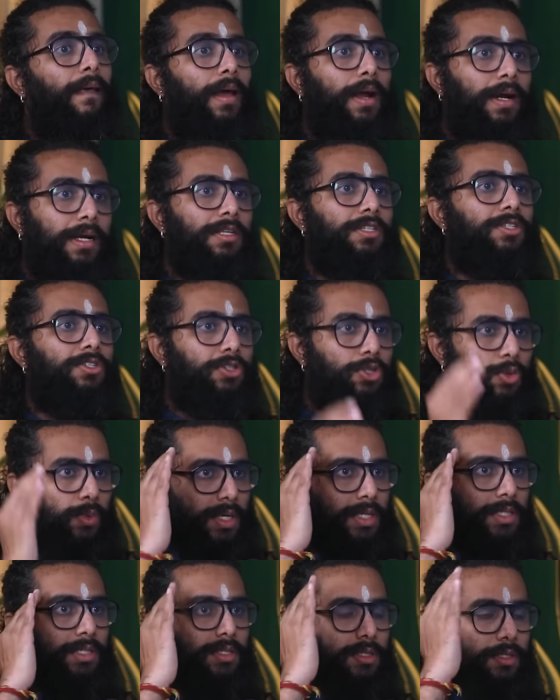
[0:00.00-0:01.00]
It is
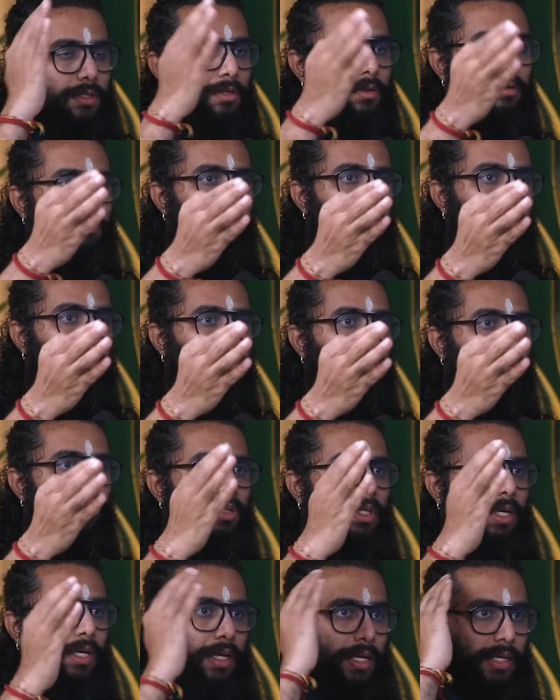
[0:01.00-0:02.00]
towards
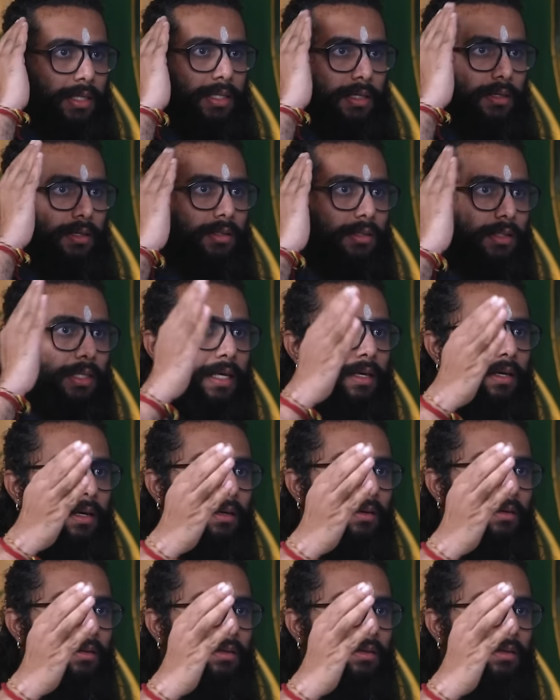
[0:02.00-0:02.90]
buddhi and the dhi.